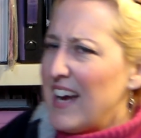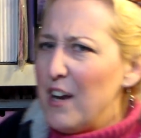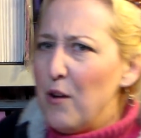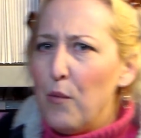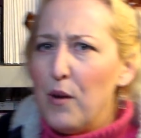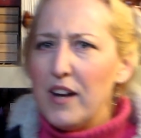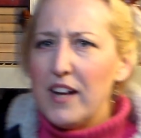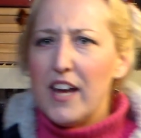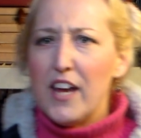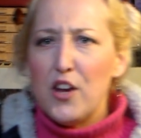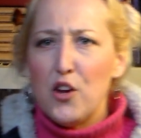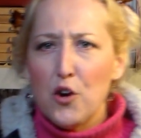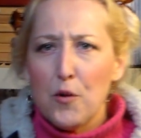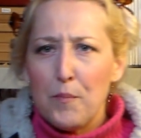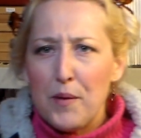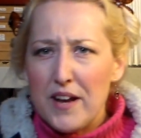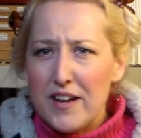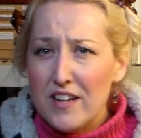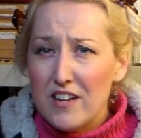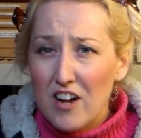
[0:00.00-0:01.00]
I kind of want to get your
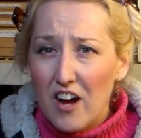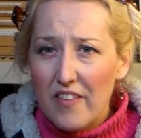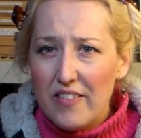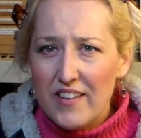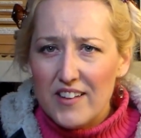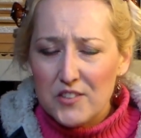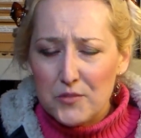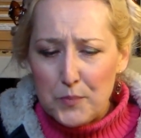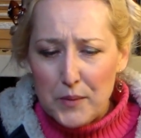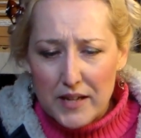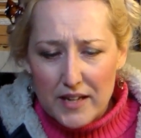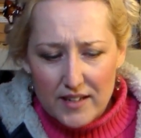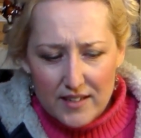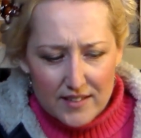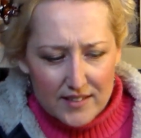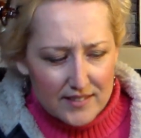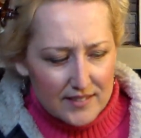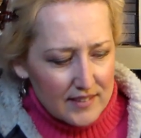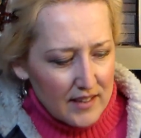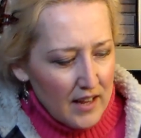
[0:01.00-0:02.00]
opinion on this
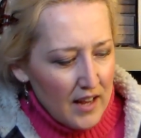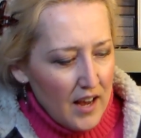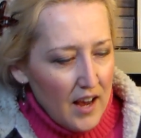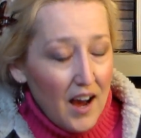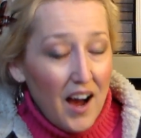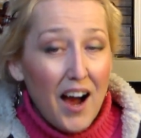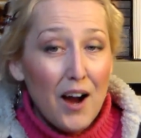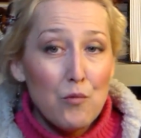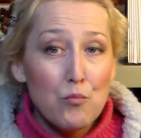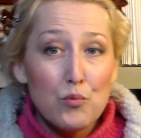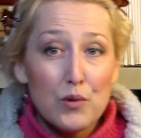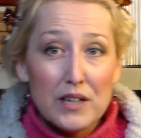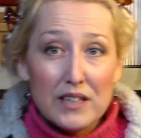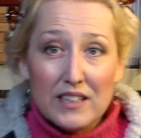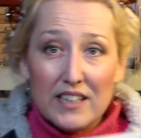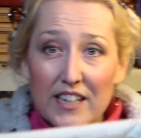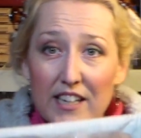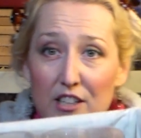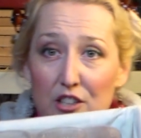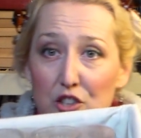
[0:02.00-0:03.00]
because I
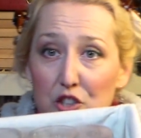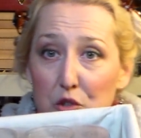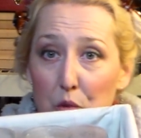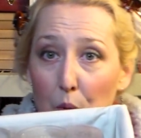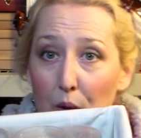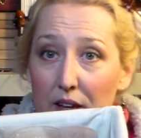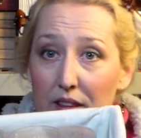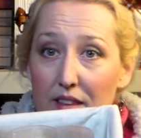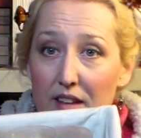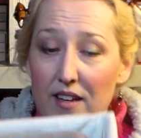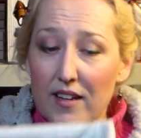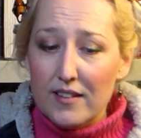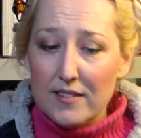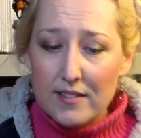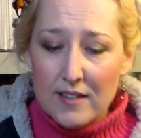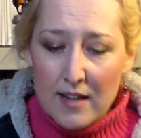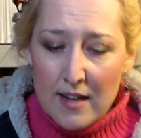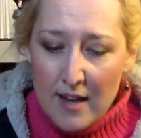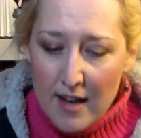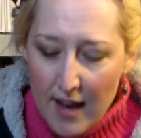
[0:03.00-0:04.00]
really enjoy
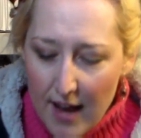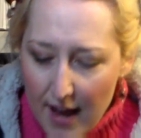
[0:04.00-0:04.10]
these.